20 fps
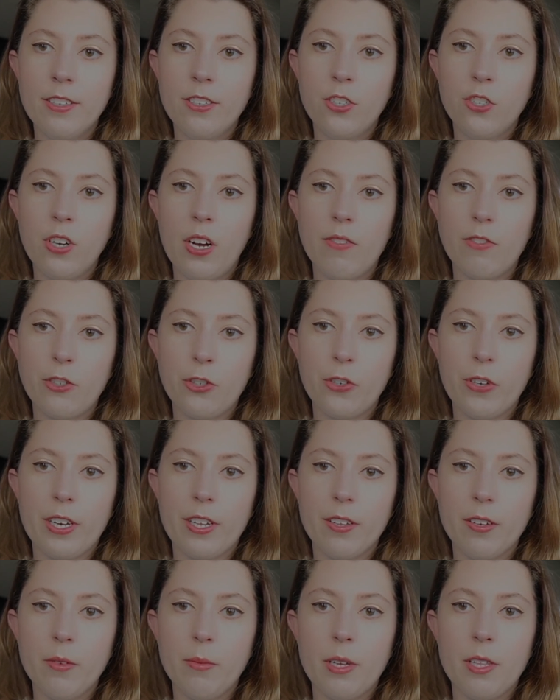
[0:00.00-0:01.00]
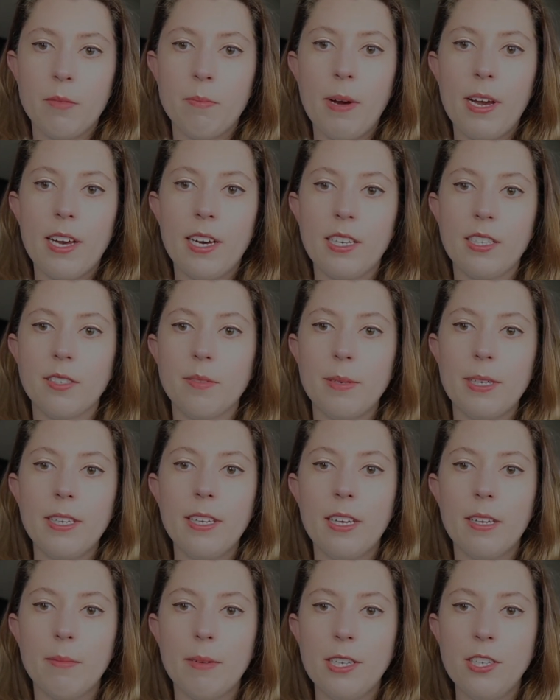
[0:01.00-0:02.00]
travel trailer with my husband
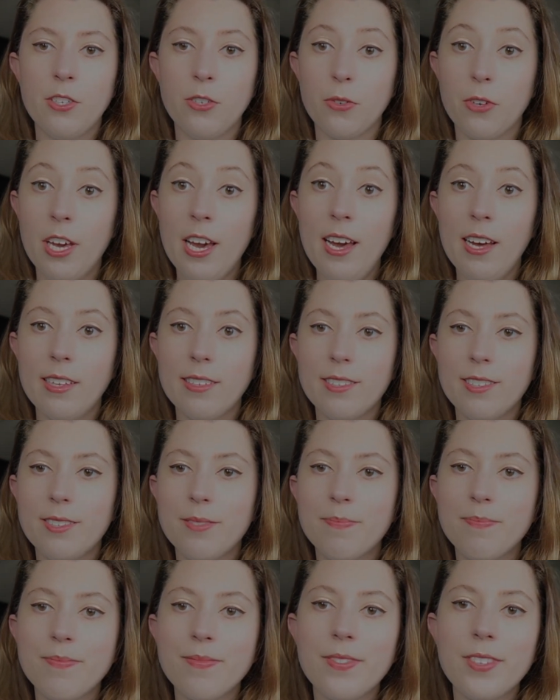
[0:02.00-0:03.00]
and my two cats.